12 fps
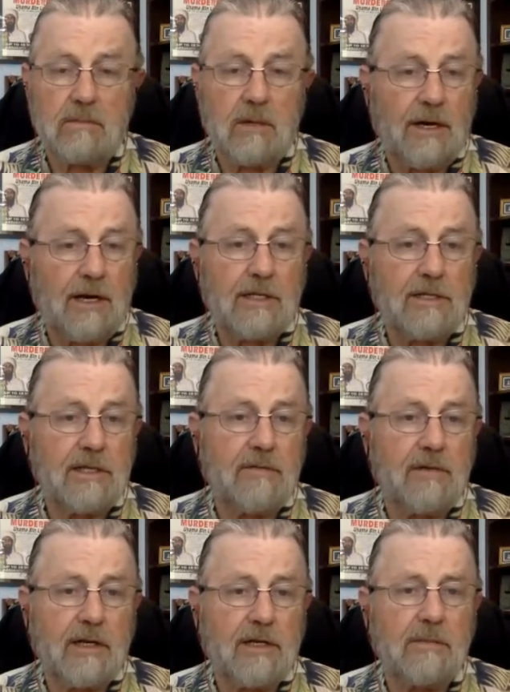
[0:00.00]
an
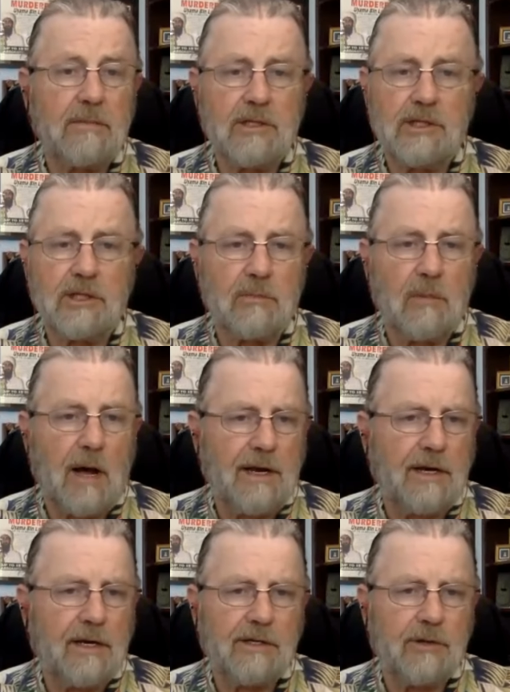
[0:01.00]
innocent victim, is just
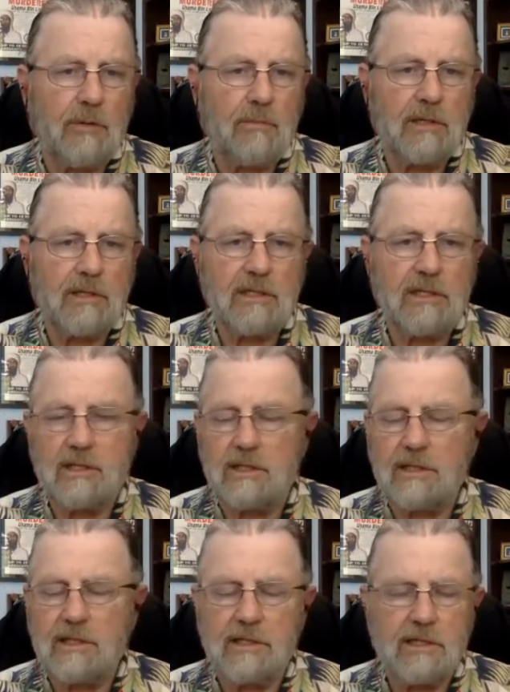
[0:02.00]
minding its own business,
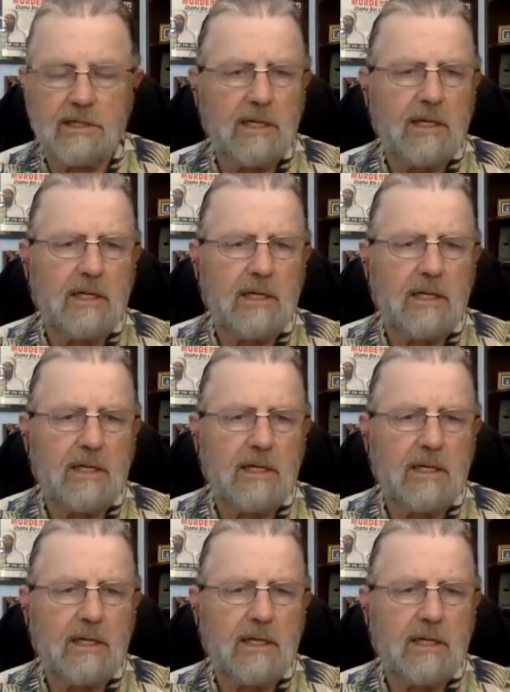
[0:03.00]
and these